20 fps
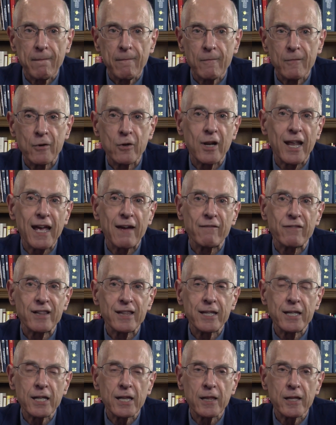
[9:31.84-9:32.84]
We're going to have
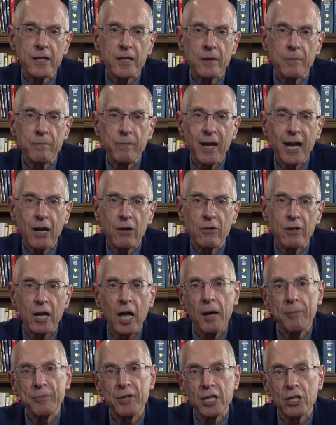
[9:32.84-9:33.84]
clinically apparent
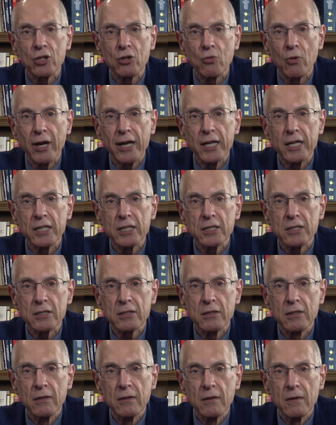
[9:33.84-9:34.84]
optic neuritis
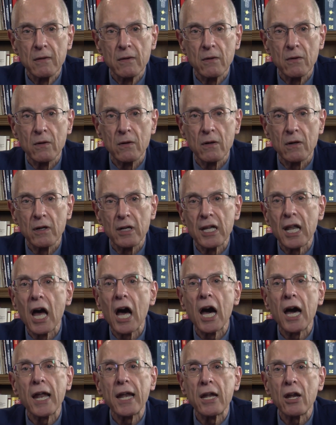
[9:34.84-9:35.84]
or
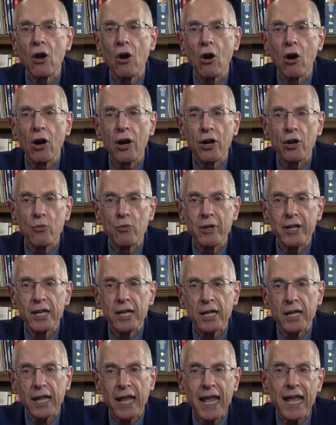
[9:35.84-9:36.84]

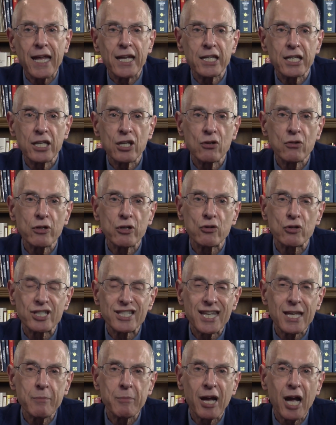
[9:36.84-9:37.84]
non-arteritic anterior
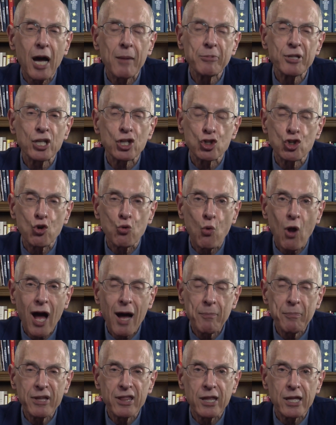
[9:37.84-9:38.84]
ischemic optic
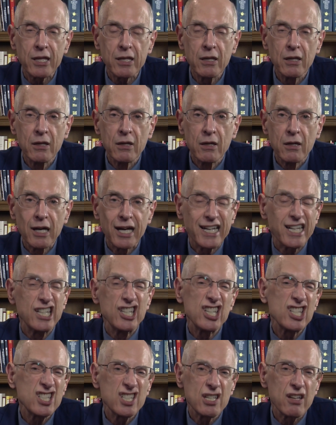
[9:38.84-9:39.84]
neuropathy, a
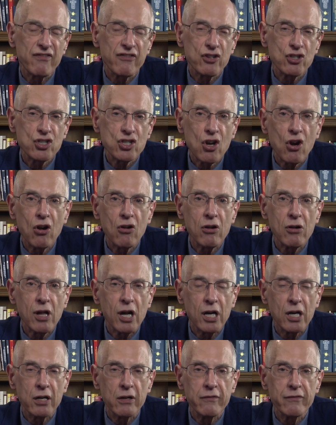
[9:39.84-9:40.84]
condition you first heard
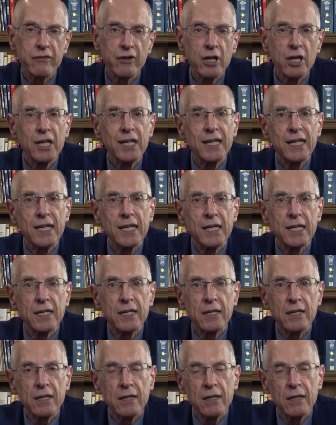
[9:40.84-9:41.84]
of
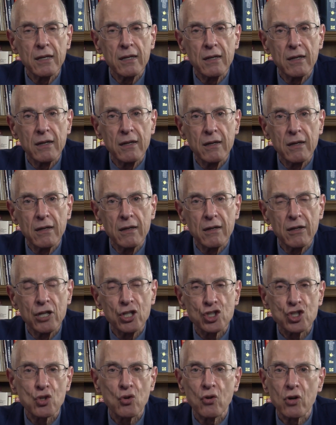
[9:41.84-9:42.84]
in the
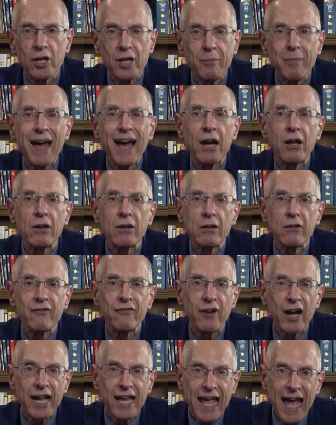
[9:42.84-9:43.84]
story about
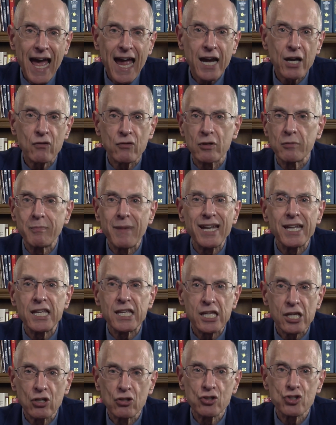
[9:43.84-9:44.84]
Viagra many
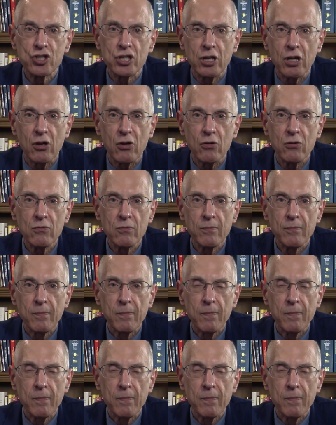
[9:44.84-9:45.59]
years ago.